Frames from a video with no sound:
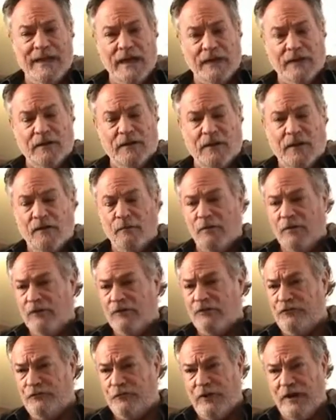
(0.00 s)
again, I
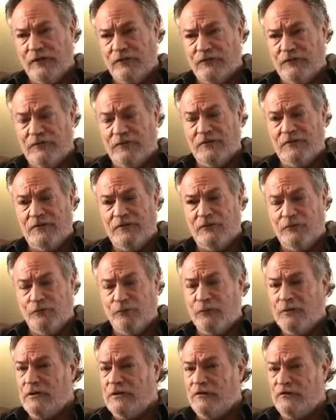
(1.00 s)
want to stress, this
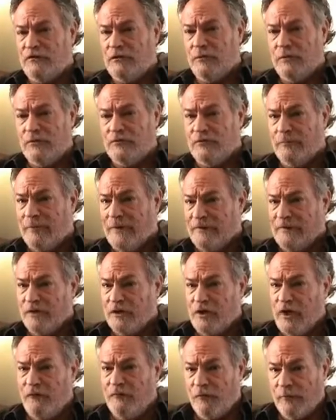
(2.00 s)
isn't really so much
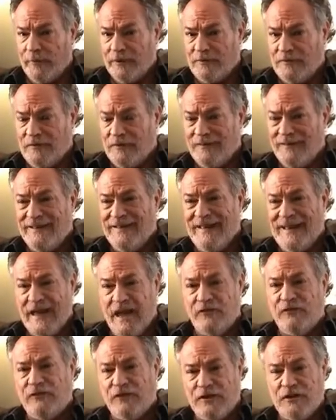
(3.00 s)
about the government
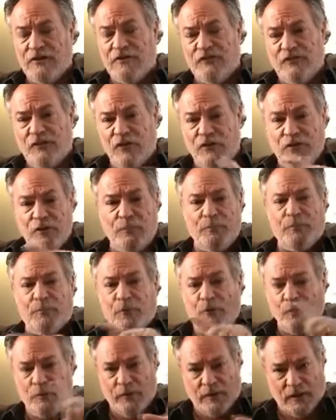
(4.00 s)
as it is the
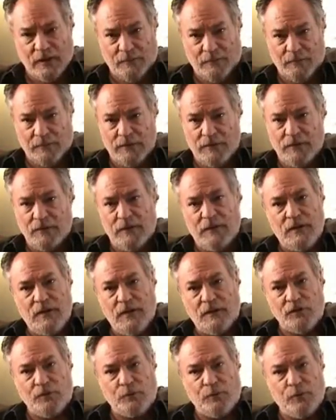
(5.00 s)
program.
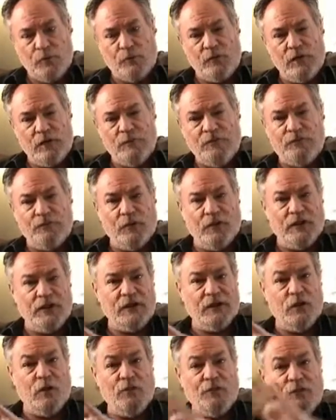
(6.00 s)
And the program is
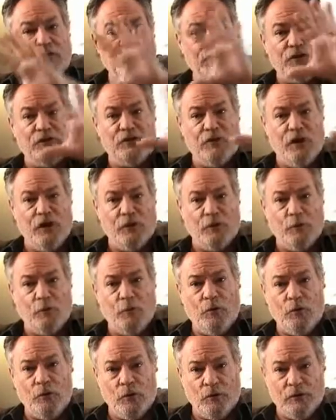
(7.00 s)
running over the
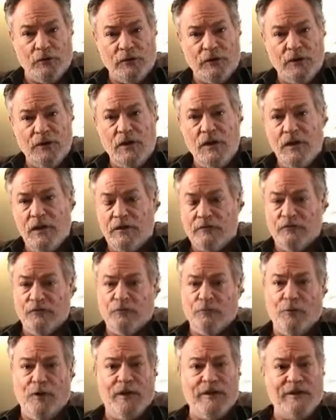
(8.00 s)
entire world.
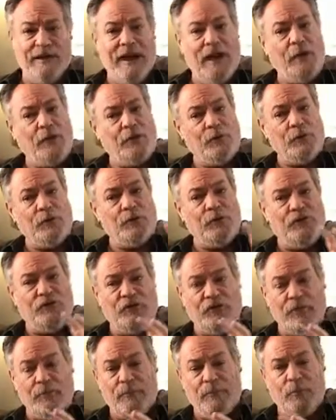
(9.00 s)
It's just right now, in order
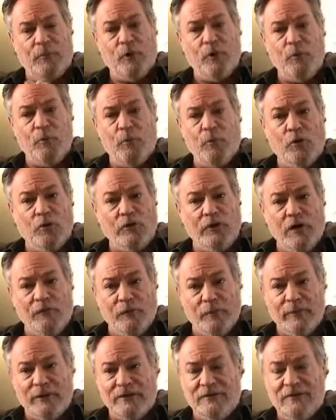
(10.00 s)
to set up a global world
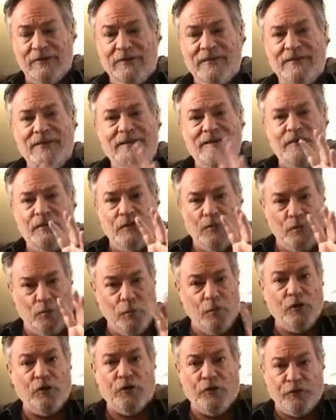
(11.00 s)
government,
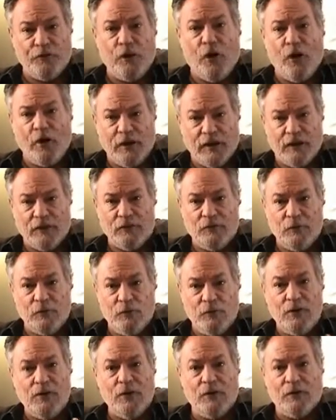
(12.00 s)
we're at the target.
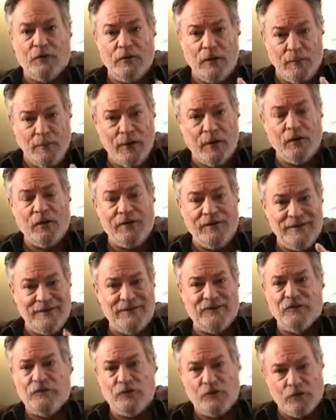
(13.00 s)

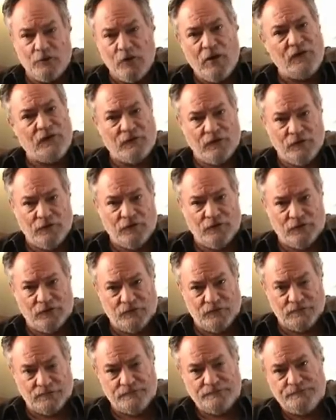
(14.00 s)
America is in the
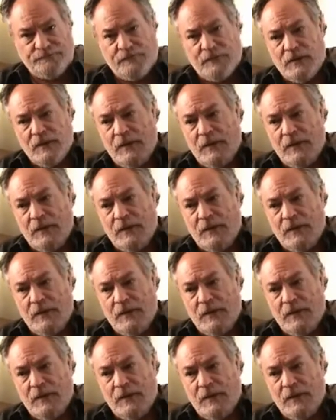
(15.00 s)
crosshairs.